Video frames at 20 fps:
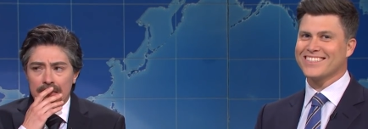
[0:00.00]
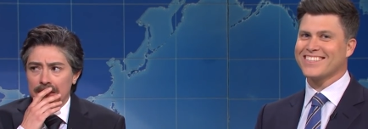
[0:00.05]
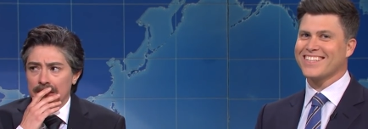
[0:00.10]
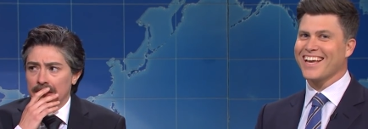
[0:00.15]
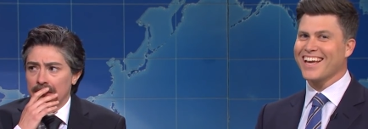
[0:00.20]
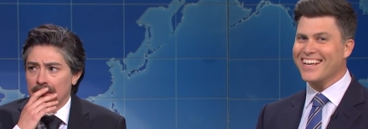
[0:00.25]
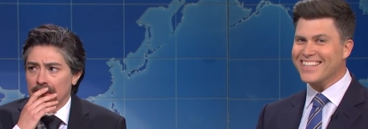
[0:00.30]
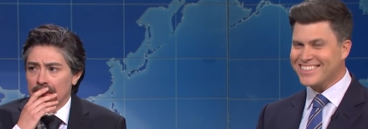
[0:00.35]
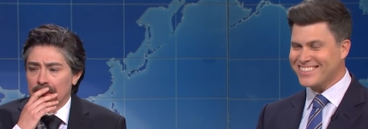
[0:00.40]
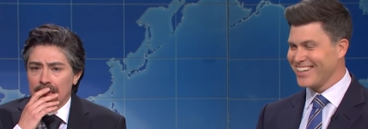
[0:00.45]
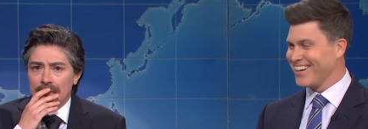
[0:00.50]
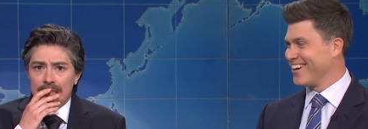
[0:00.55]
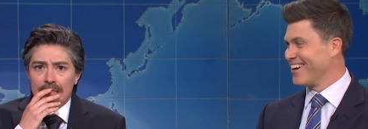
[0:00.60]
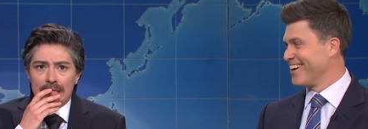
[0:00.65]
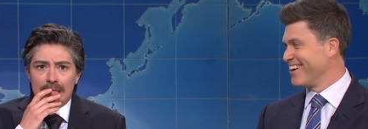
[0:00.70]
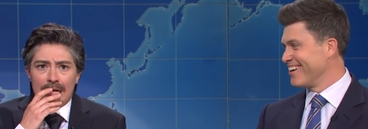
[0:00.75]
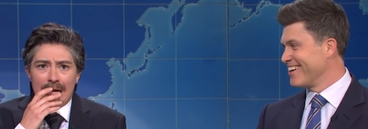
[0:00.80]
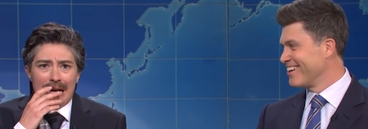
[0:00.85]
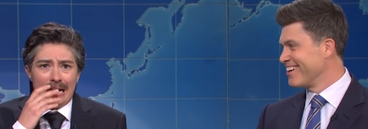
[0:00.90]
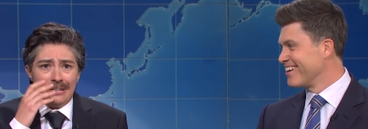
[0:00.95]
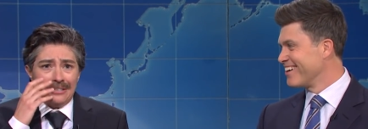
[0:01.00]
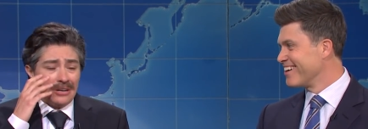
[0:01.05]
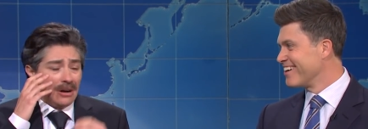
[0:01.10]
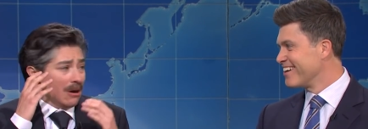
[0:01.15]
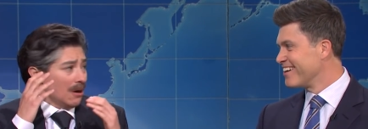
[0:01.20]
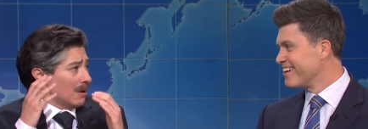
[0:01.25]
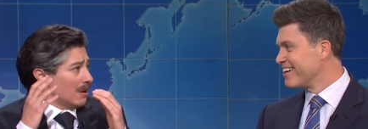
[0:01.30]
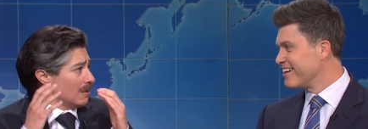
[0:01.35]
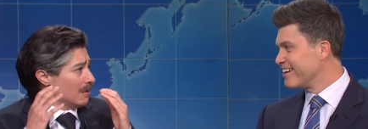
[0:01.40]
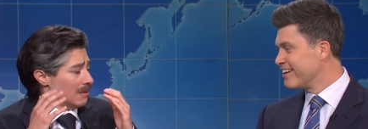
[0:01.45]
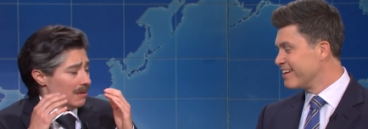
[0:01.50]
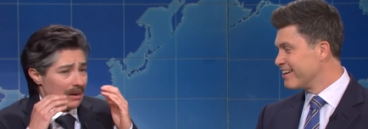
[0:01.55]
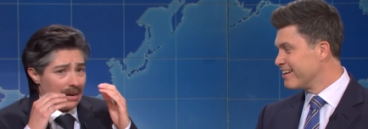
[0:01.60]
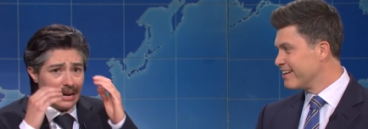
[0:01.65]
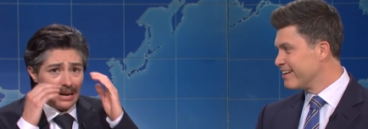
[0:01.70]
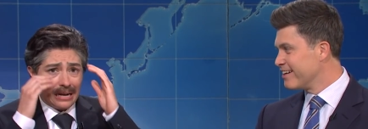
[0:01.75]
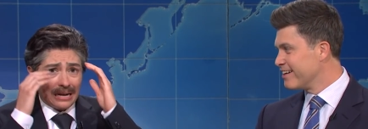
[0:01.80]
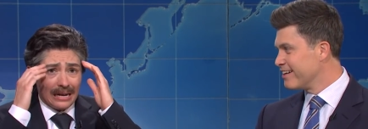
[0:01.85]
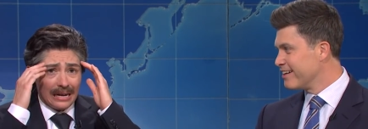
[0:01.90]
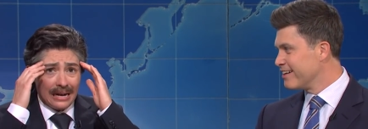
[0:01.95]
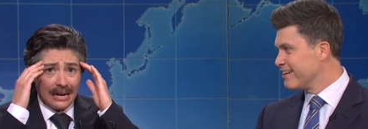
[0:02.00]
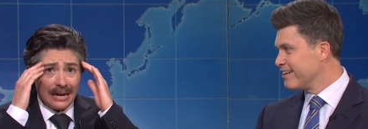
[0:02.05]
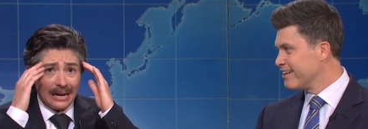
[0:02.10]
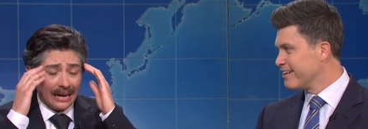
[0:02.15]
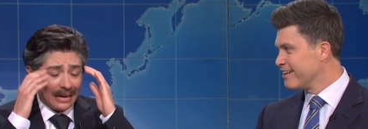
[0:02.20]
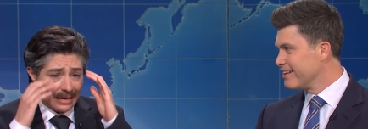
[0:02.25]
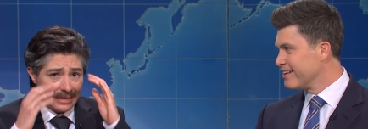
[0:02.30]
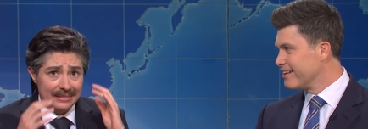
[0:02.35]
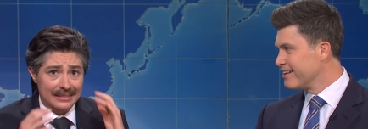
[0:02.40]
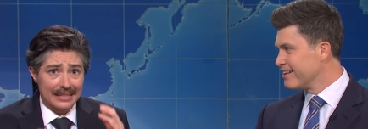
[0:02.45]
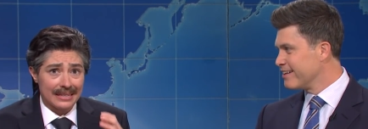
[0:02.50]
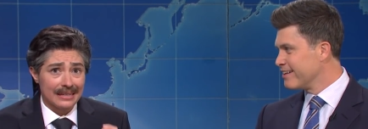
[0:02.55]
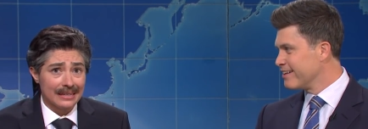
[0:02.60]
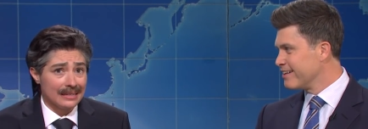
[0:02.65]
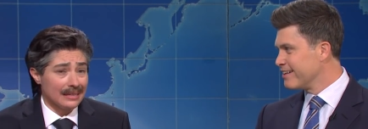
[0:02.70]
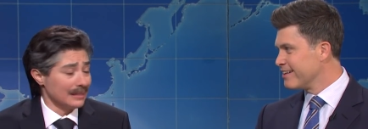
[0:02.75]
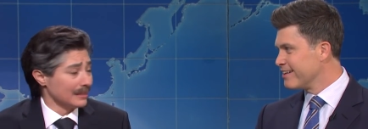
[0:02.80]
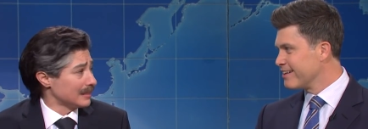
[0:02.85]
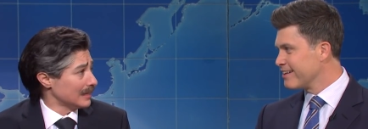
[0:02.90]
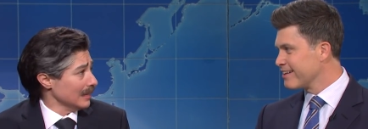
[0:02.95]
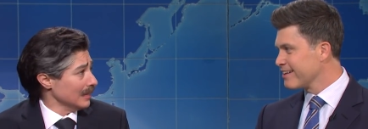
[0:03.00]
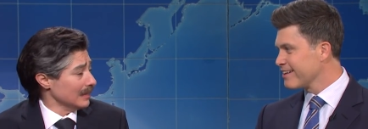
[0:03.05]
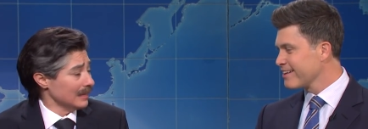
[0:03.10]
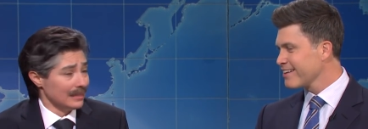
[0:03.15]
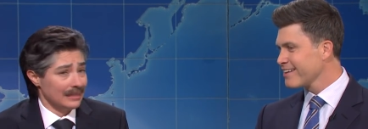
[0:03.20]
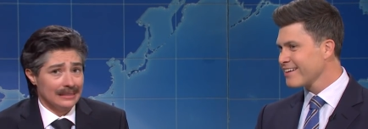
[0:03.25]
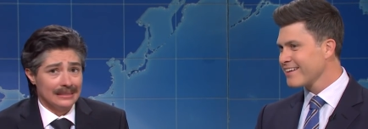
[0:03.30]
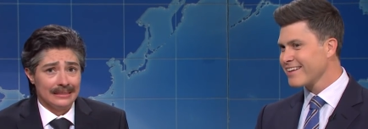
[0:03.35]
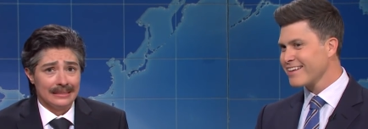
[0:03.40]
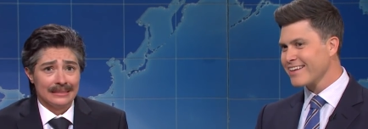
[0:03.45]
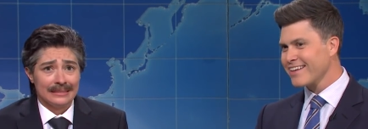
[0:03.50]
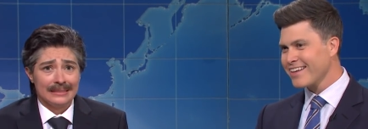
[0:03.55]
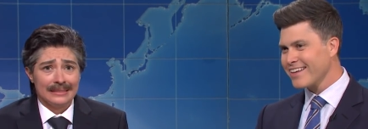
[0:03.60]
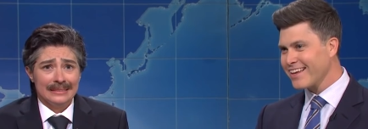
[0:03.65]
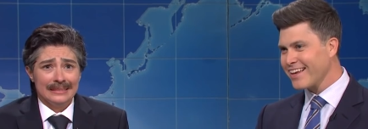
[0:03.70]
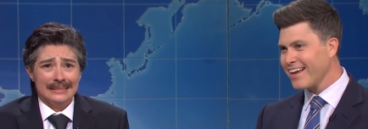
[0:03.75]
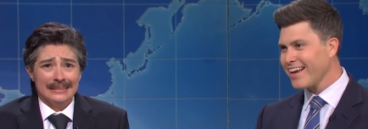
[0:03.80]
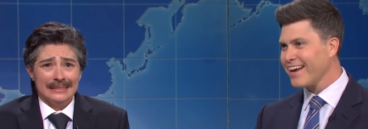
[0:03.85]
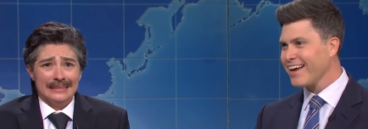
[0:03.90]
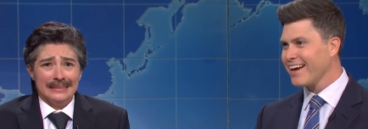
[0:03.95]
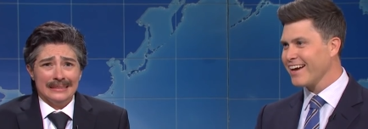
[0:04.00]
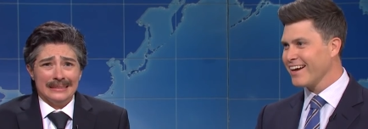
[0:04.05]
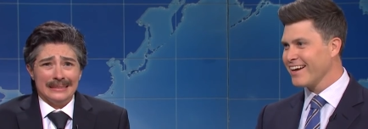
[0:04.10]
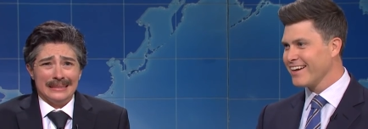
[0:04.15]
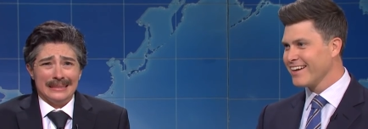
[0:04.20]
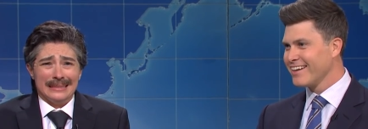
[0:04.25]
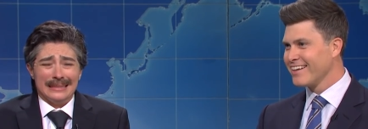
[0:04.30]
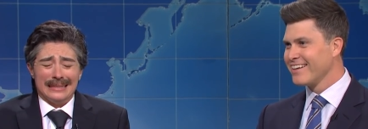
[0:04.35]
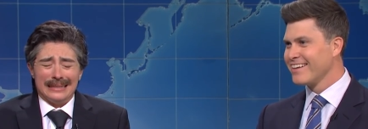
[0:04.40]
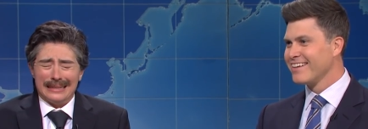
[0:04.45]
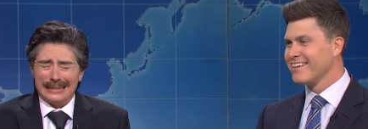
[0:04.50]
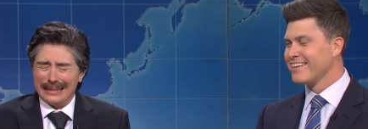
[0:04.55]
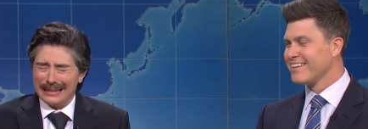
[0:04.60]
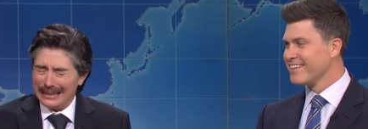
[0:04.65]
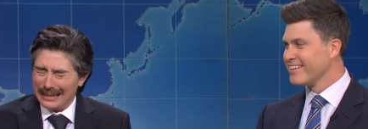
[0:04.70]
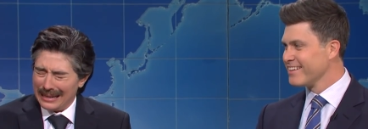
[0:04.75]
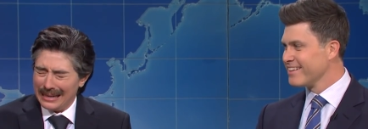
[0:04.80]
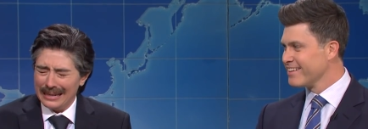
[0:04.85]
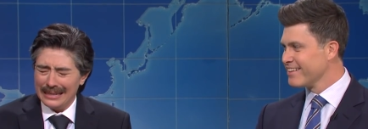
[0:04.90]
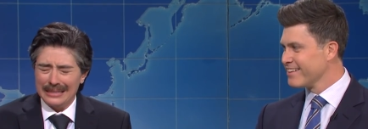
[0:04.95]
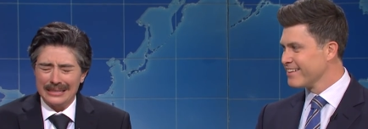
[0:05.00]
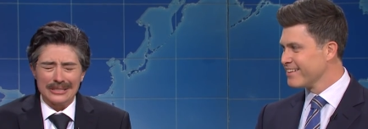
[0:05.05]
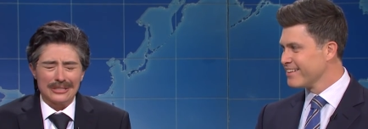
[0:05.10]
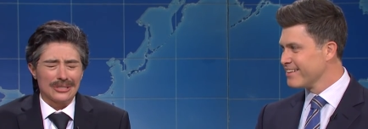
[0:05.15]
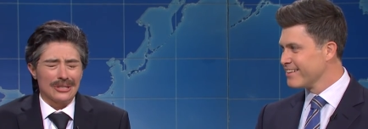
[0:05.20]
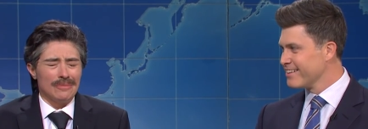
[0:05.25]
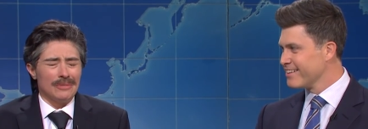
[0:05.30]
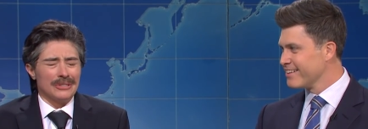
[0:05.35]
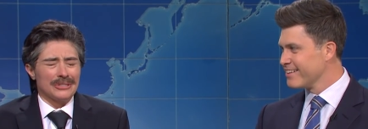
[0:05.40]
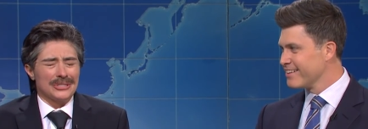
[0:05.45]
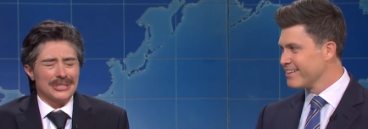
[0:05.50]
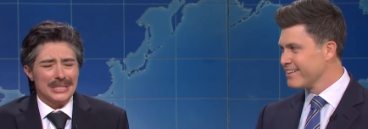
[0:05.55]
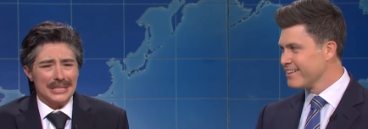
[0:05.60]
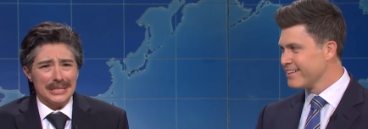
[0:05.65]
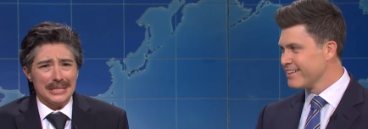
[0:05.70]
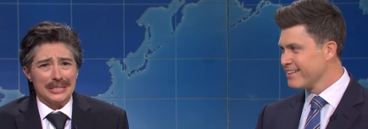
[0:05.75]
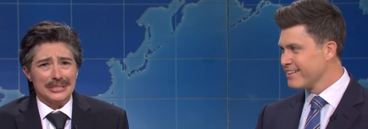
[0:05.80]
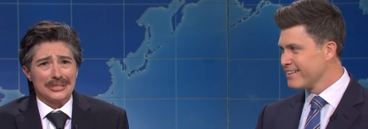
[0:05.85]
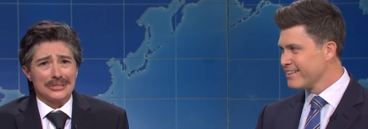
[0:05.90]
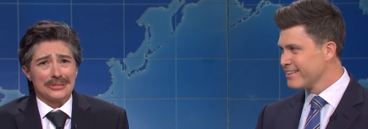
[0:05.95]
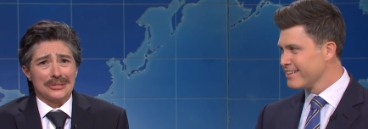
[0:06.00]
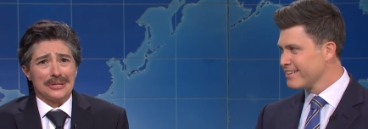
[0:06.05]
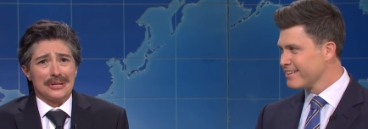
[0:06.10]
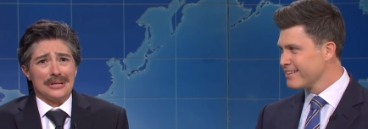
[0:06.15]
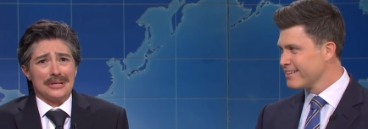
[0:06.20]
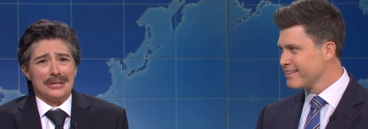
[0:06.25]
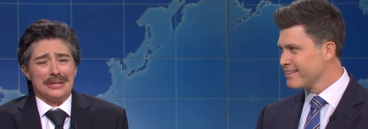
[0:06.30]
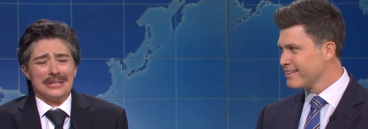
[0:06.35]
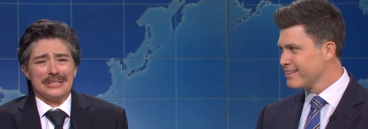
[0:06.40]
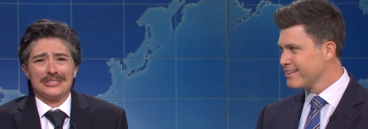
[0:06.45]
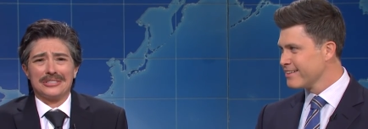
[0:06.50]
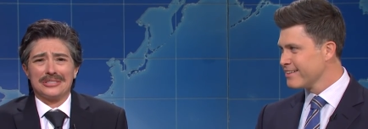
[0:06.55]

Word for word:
Speaker 1: Cesar.
Speaker 2: I know. I did it again. And it's almost Easter.